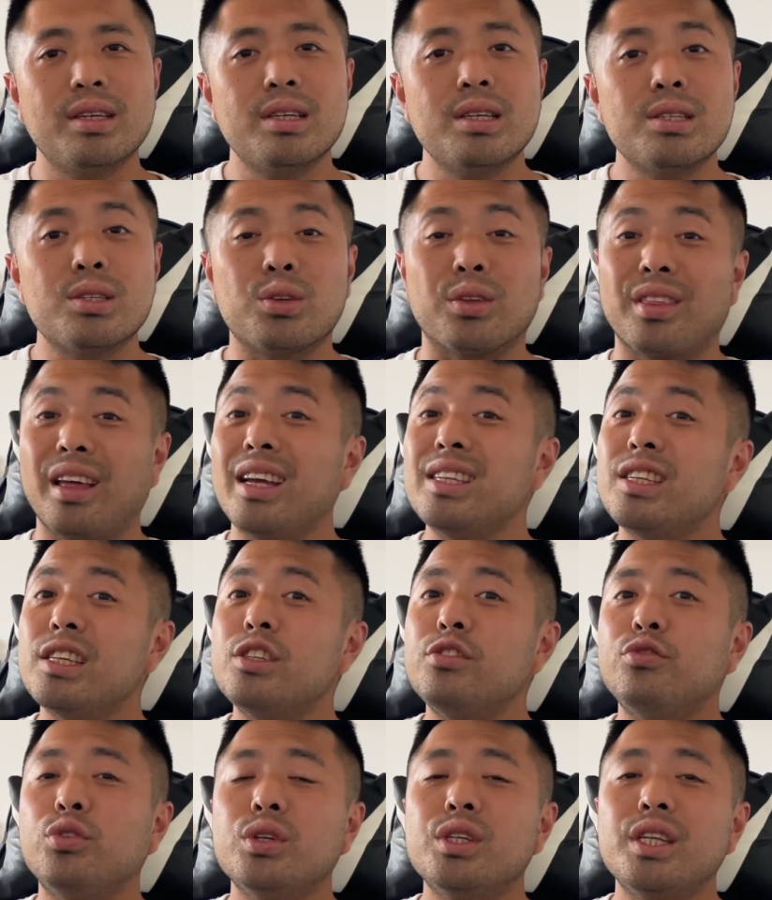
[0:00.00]
So that's it
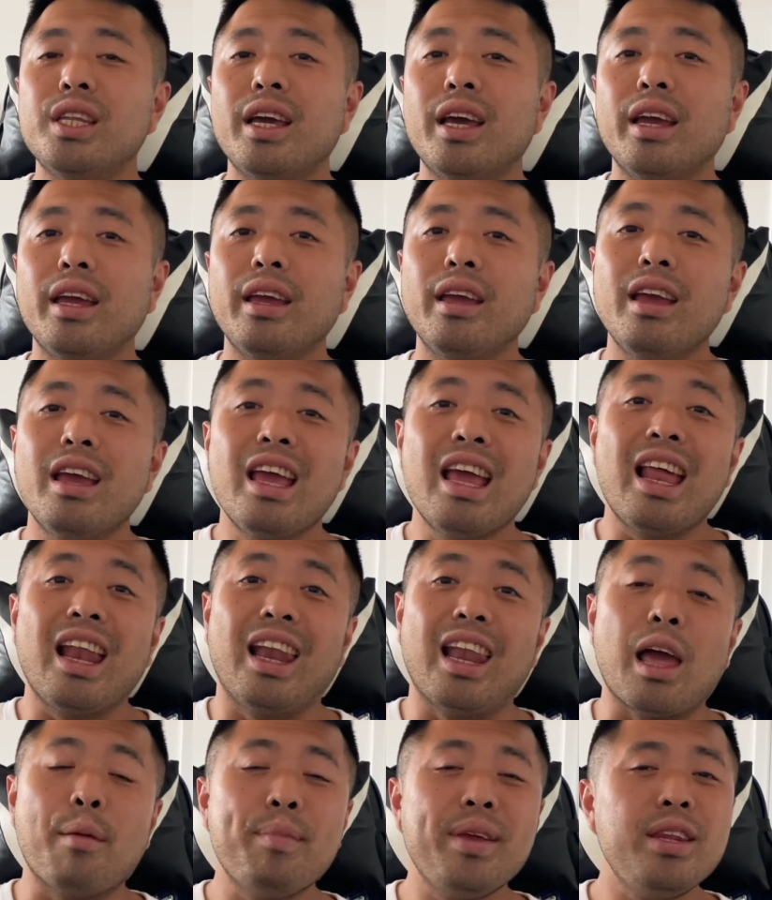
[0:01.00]
for today.
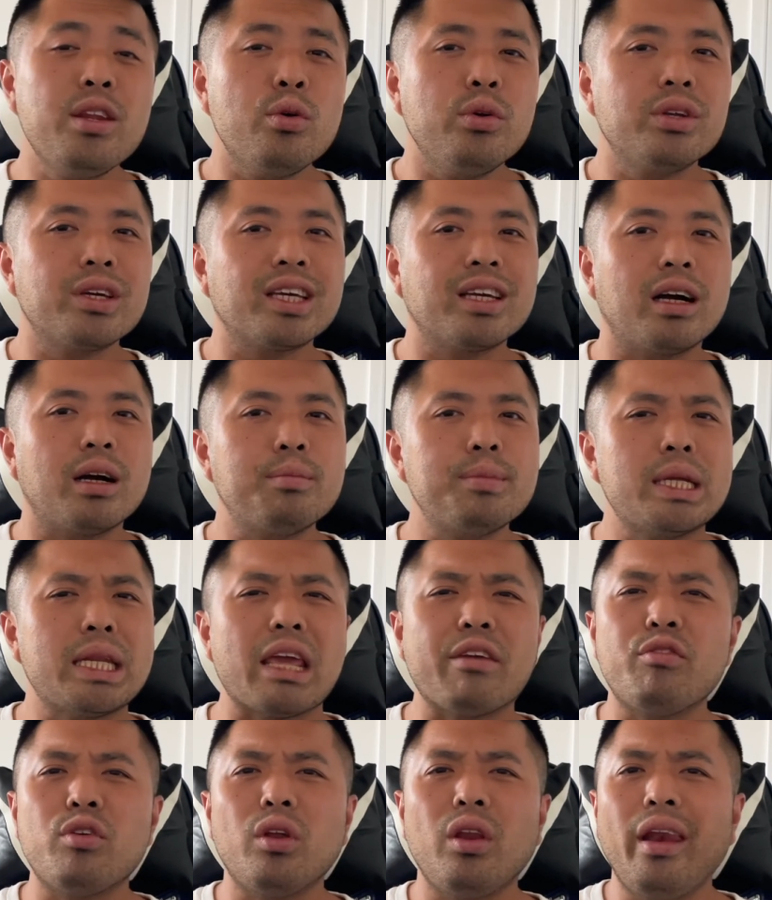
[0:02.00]
Let me know in the comment
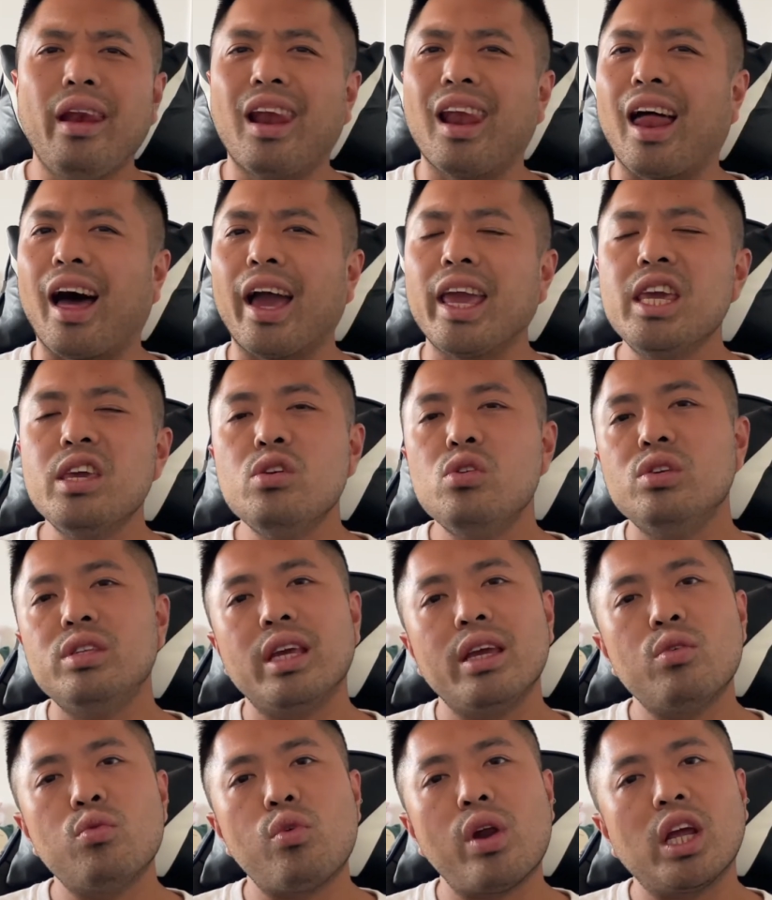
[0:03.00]
if you like
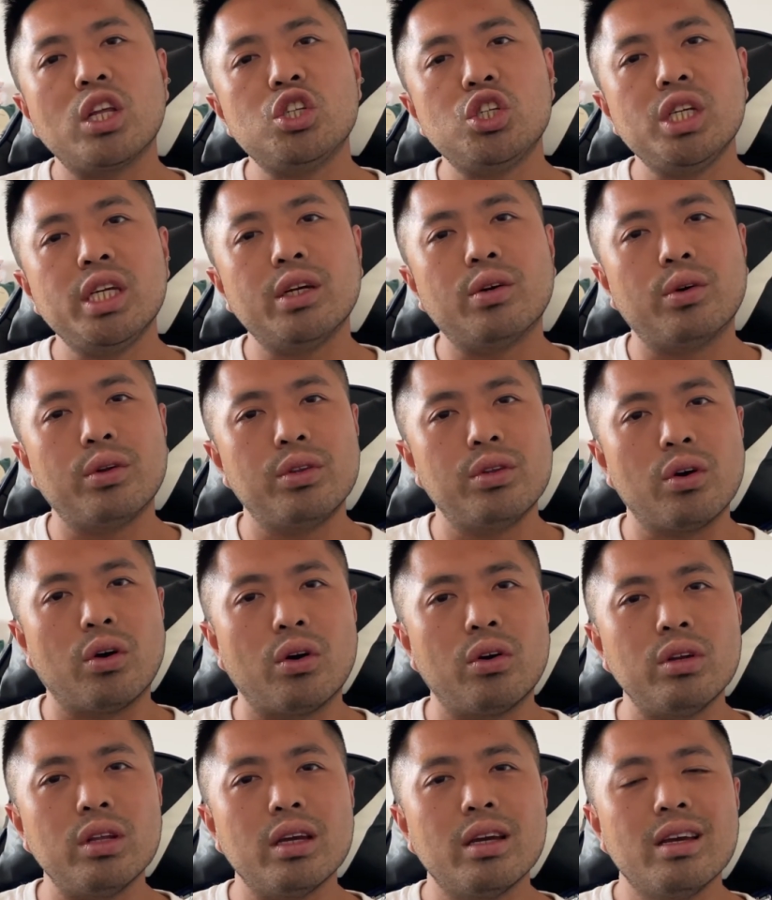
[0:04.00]
using Regi or
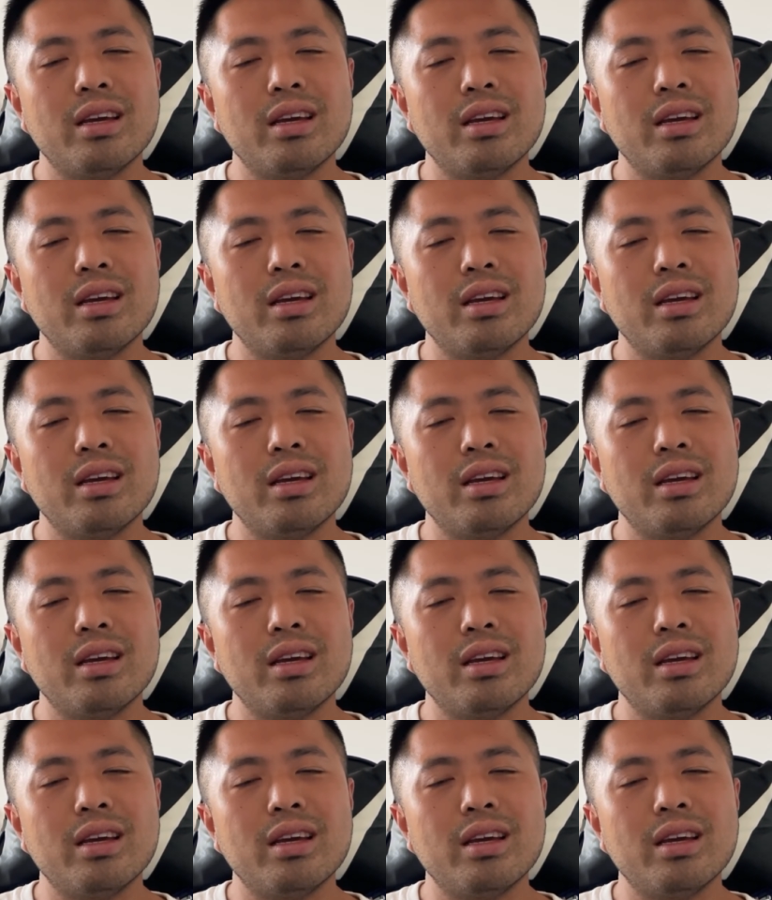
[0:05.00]
not.